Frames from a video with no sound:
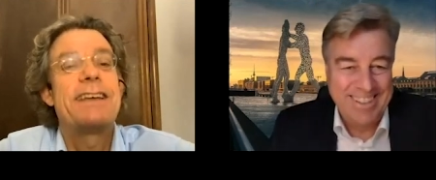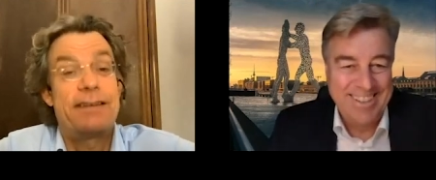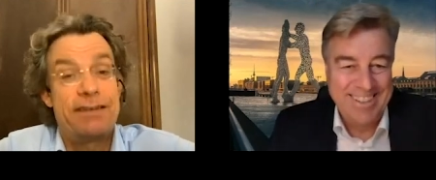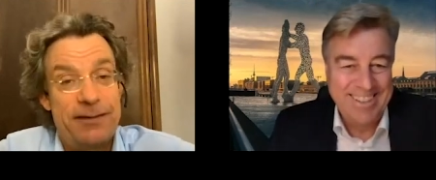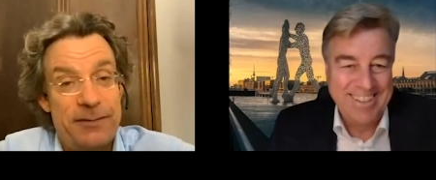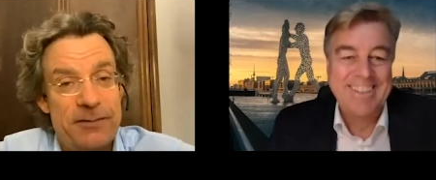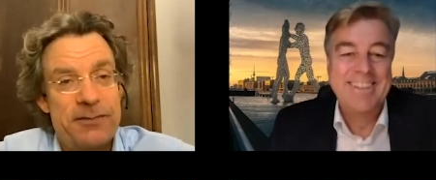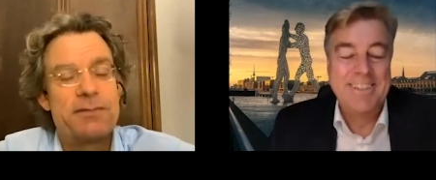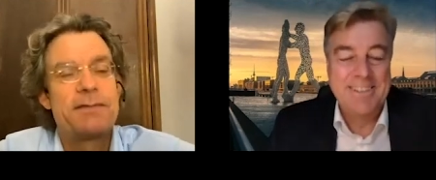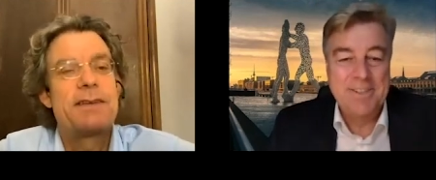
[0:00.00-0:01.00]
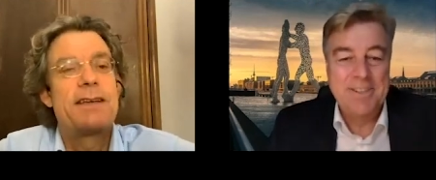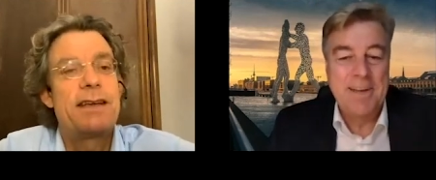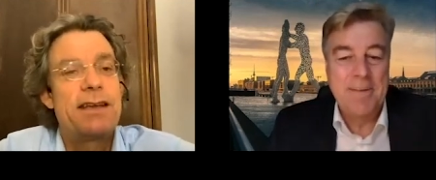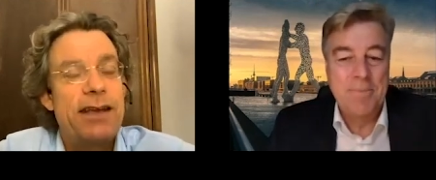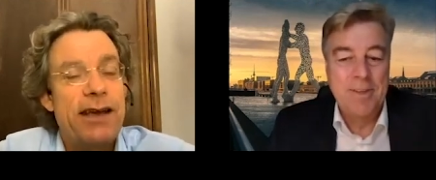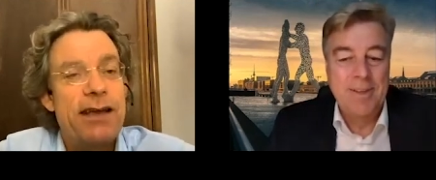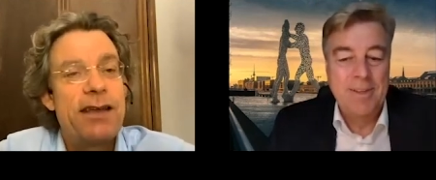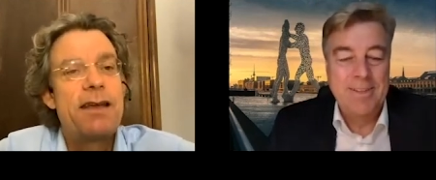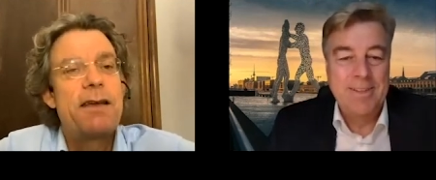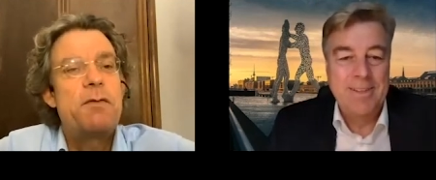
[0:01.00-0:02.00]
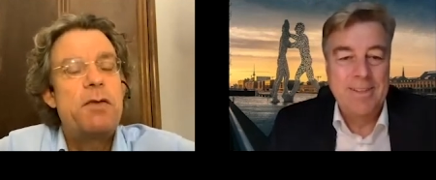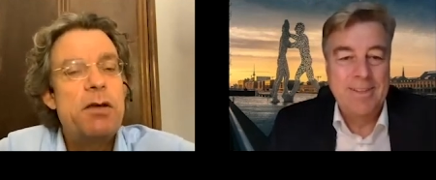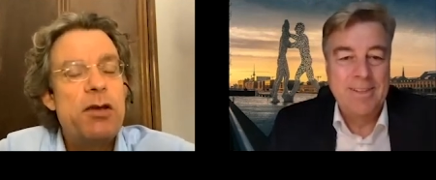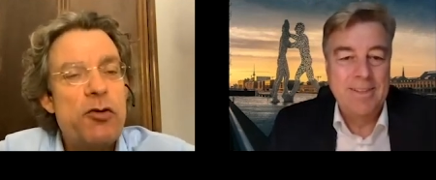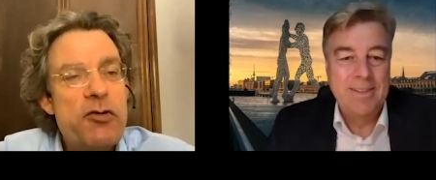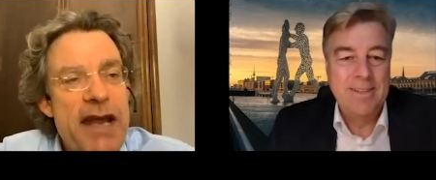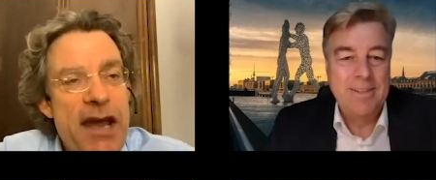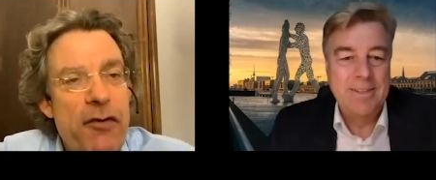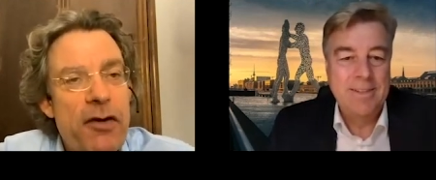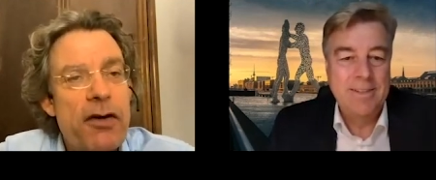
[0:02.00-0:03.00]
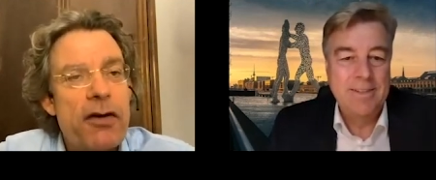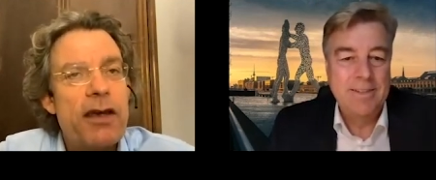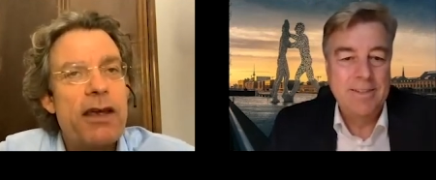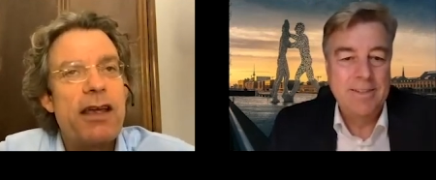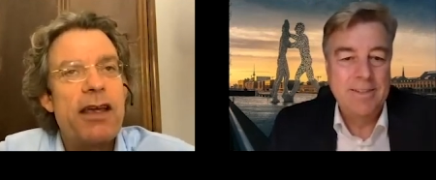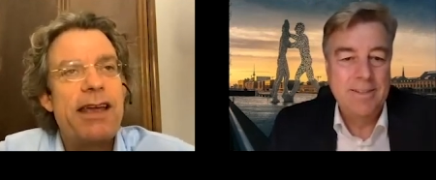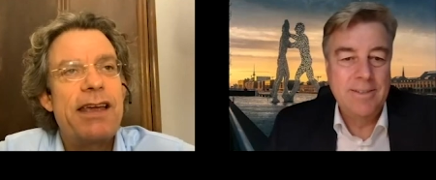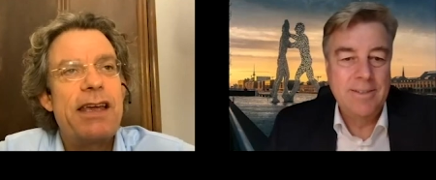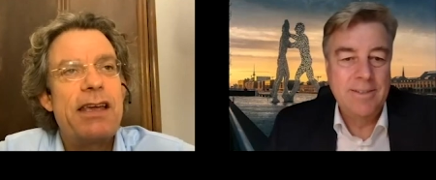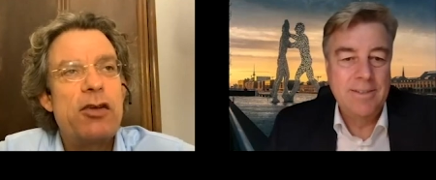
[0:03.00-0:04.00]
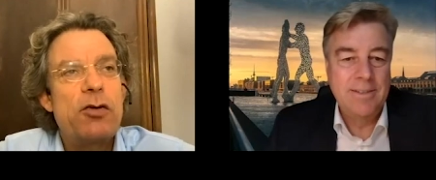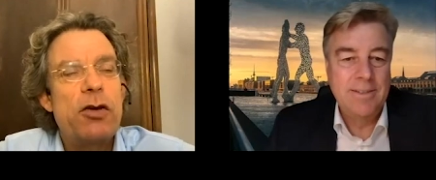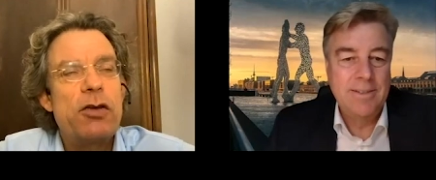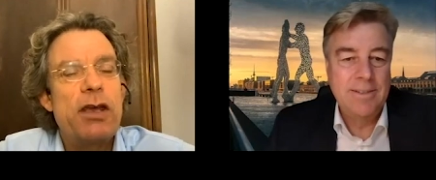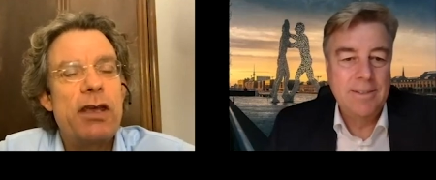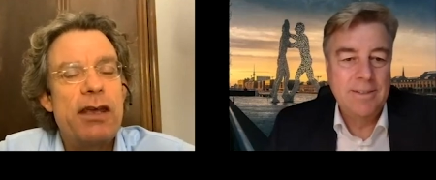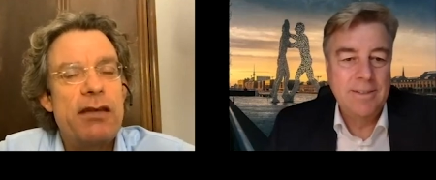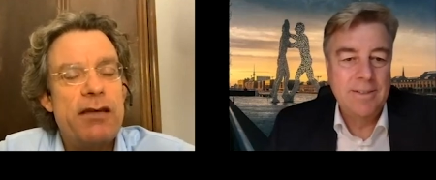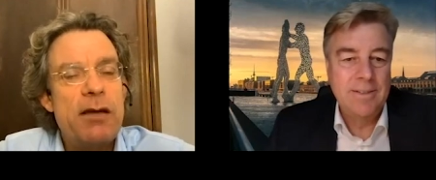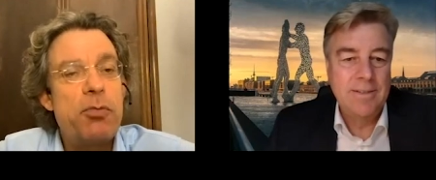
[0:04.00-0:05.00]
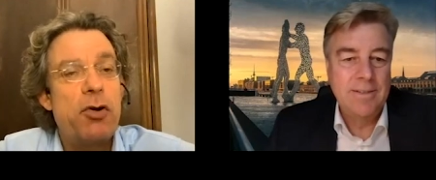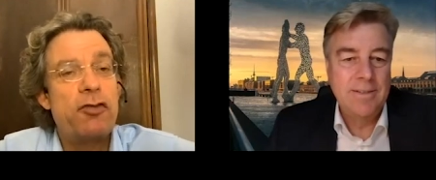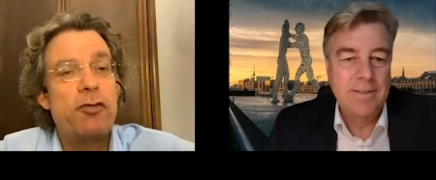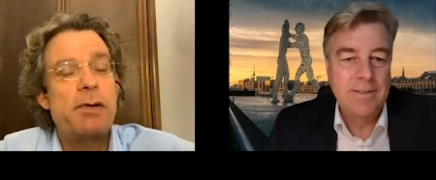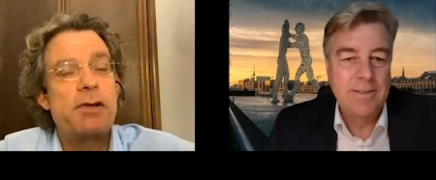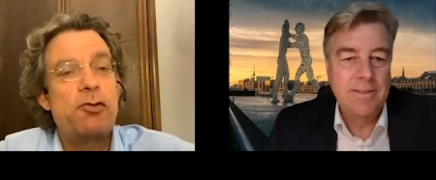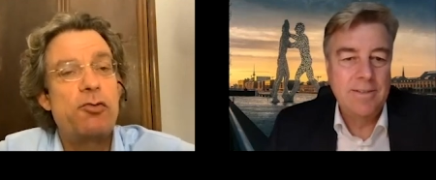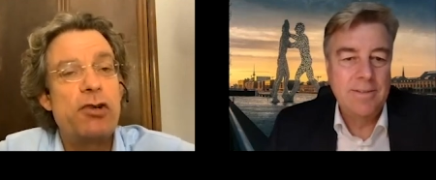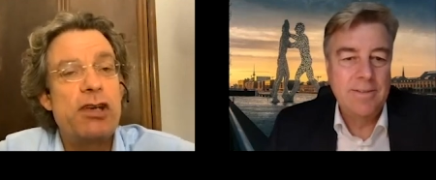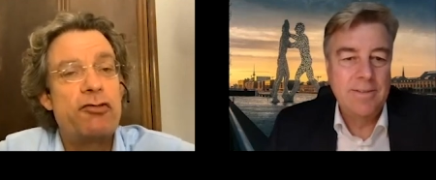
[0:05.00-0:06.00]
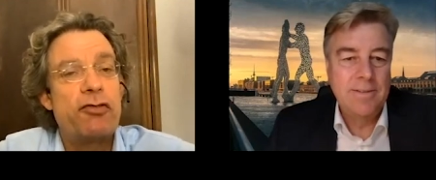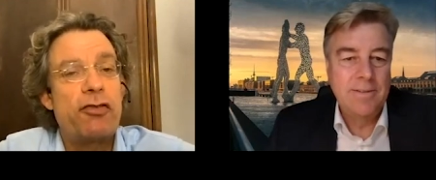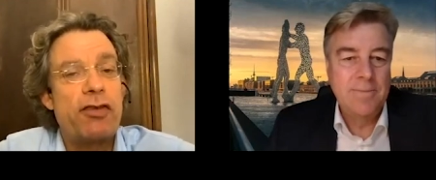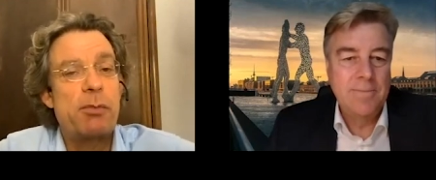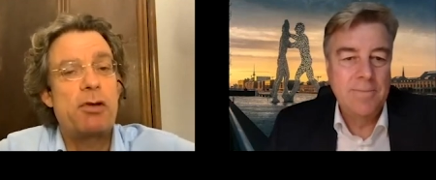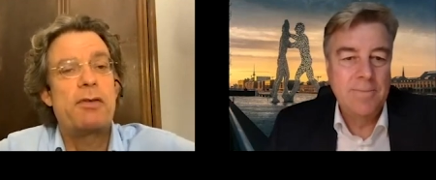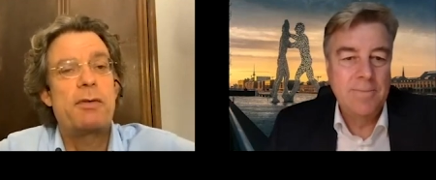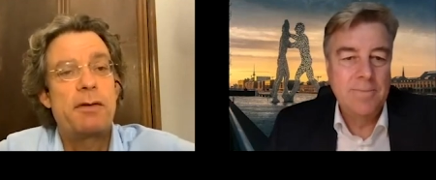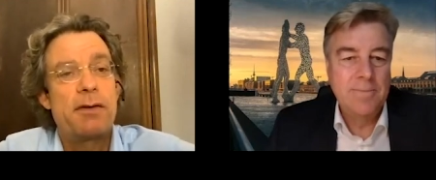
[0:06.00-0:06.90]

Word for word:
Speaker 1: yes. Okay. Yeah. You never, you, it's impossible to reach the summit.